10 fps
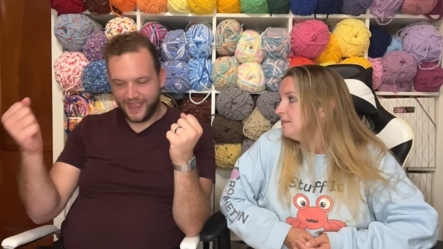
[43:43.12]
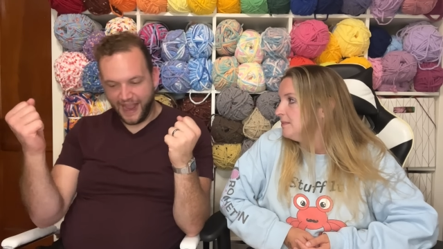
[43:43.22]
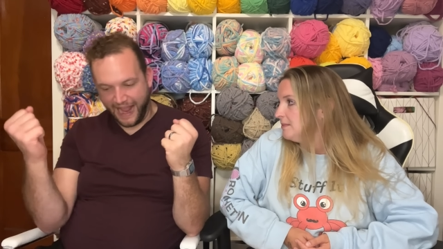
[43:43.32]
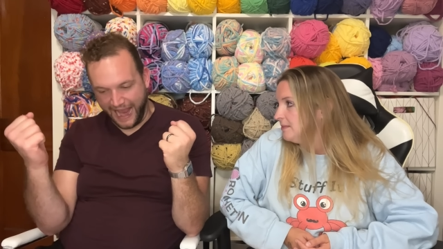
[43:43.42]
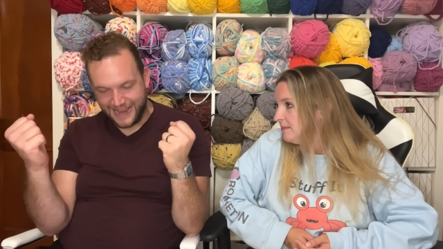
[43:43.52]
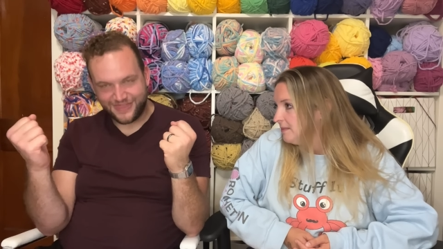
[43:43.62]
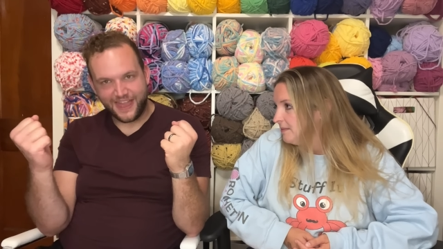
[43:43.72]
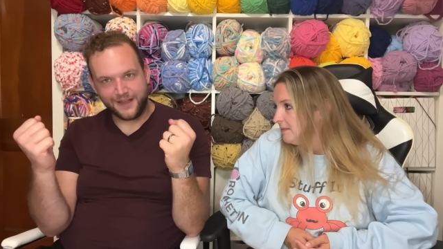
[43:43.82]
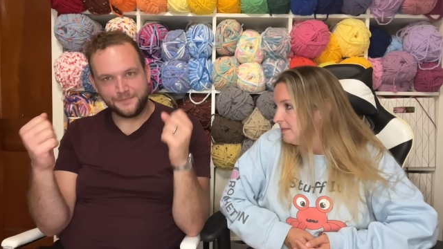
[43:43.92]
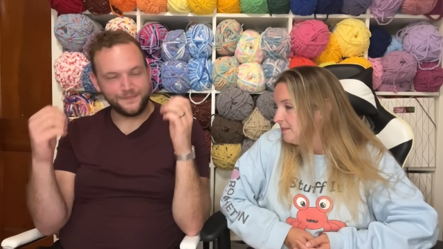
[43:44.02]
Speaker 1: hate
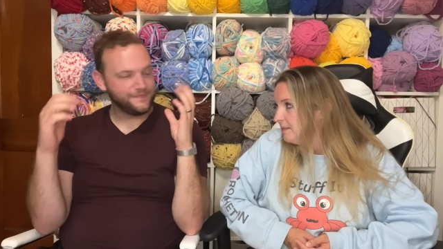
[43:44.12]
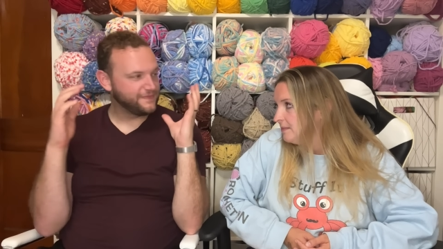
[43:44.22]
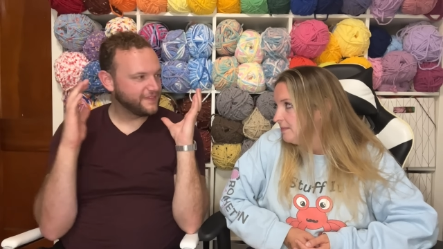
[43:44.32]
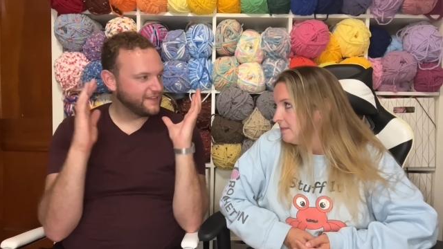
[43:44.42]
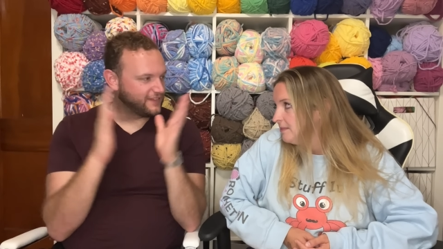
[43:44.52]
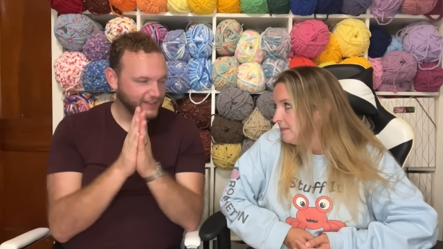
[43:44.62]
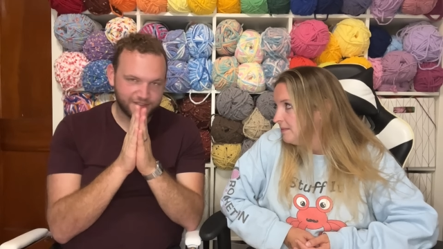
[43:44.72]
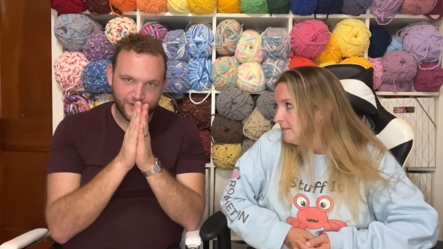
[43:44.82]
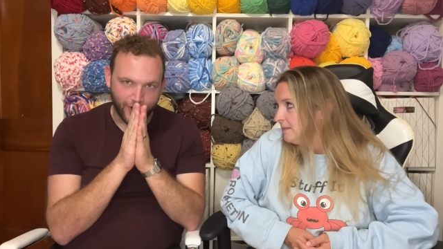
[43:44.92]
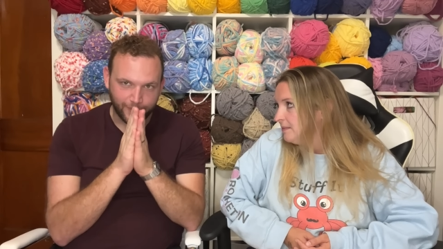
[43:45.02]
them.
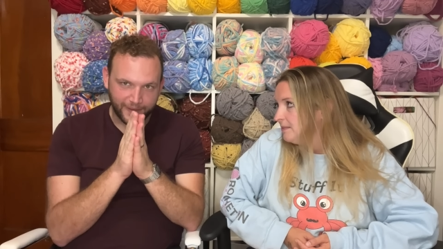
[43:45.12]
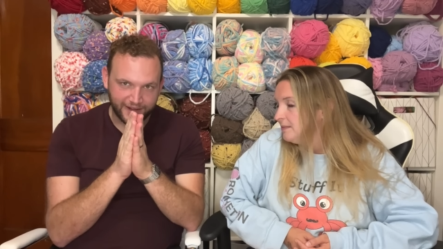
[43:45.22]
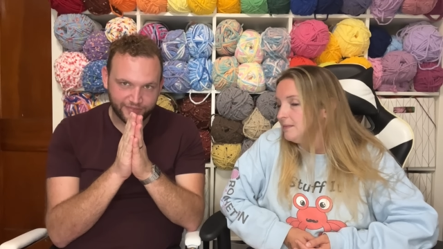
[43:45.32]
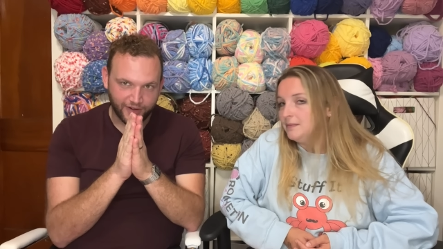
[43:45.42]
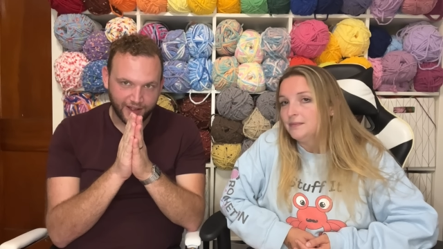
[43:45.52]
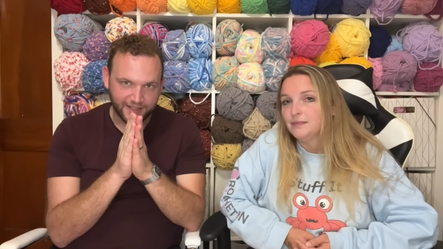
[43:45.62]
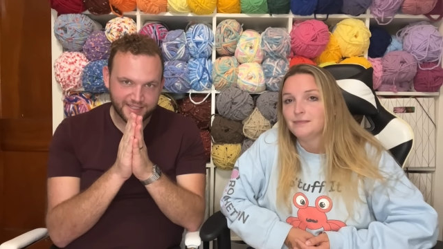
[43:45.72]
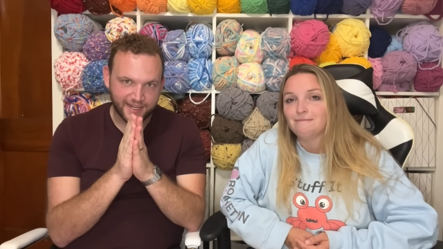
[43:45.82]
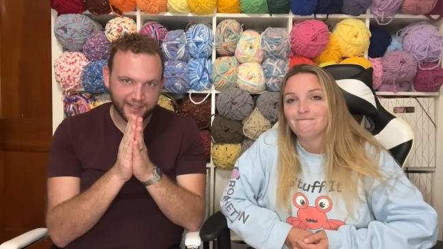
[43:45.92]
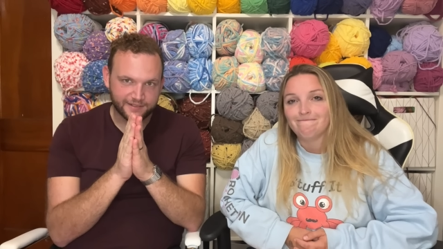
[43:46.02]
Let's talk about it for a hot
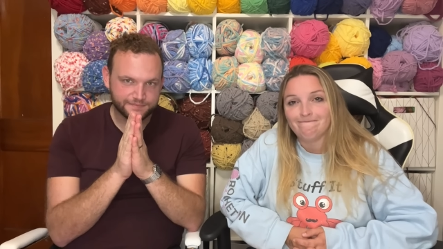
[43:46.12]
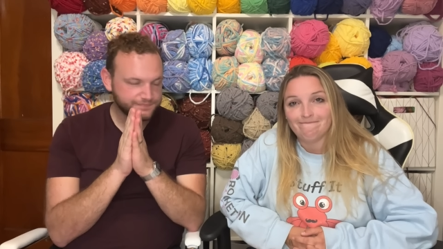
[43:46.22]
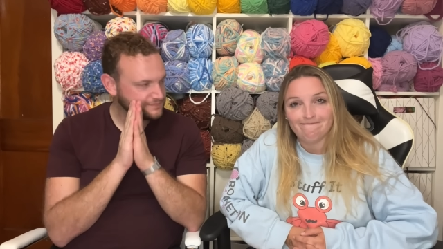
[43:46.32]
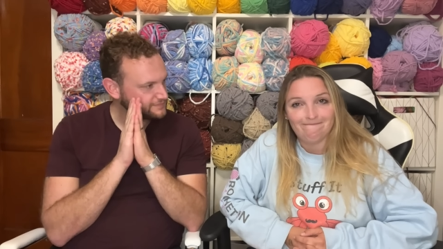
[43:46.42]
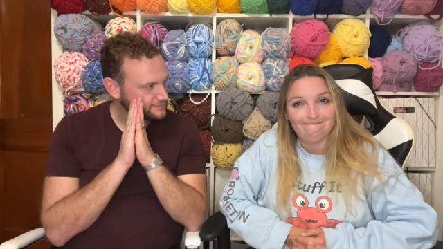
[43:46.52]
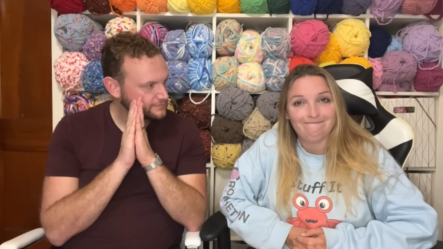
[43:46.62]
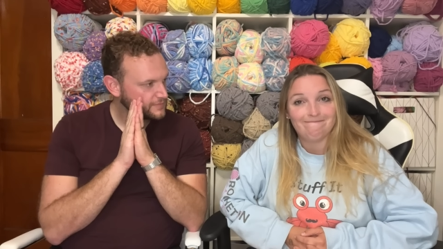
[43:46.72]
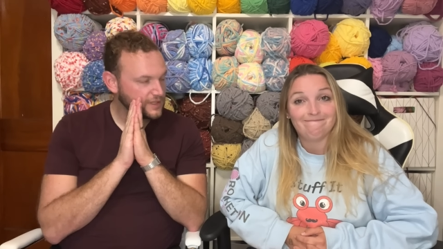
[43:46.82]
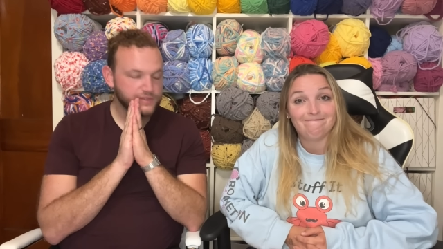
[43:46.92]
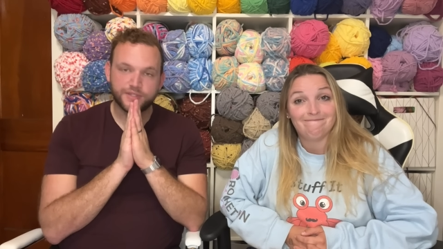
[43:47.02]
second.
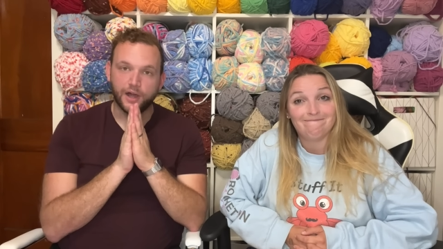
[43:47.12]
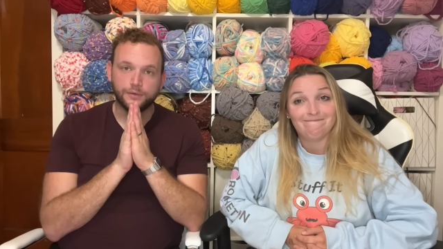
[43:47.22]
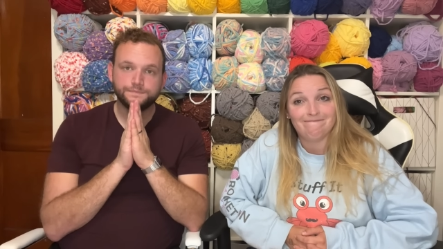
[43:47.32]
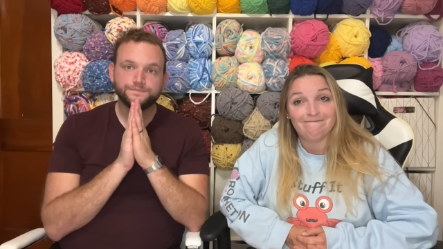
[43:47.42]
So.